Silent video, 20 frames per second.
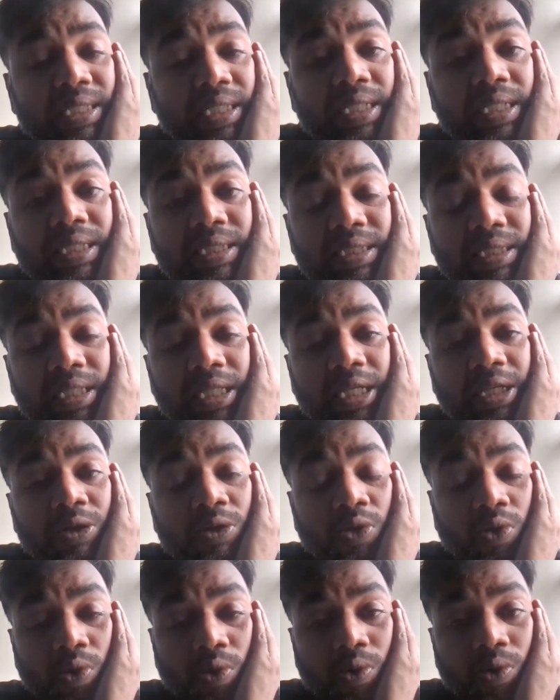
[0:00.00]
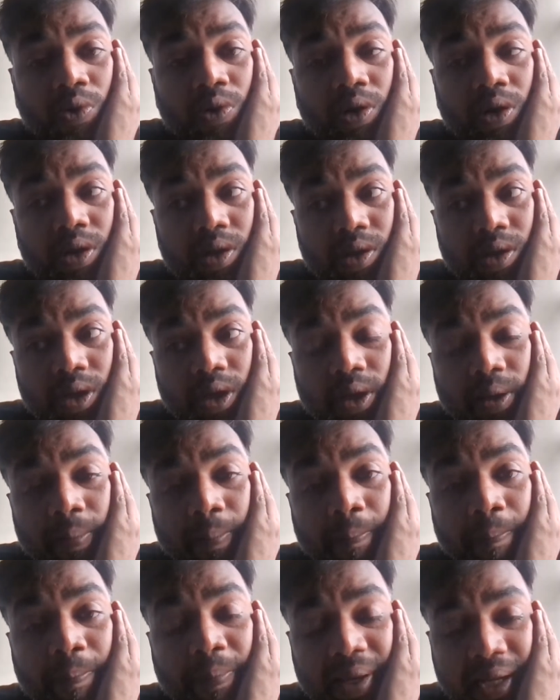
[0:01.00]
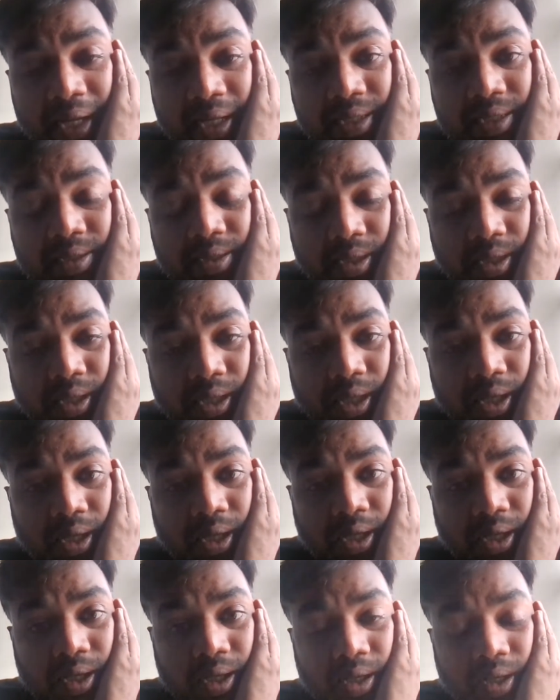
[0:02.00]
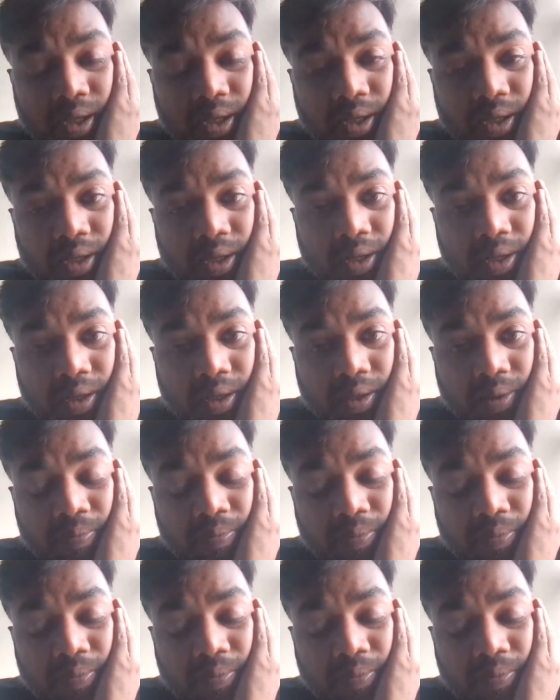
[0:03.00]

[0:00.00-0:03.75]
is the core base, what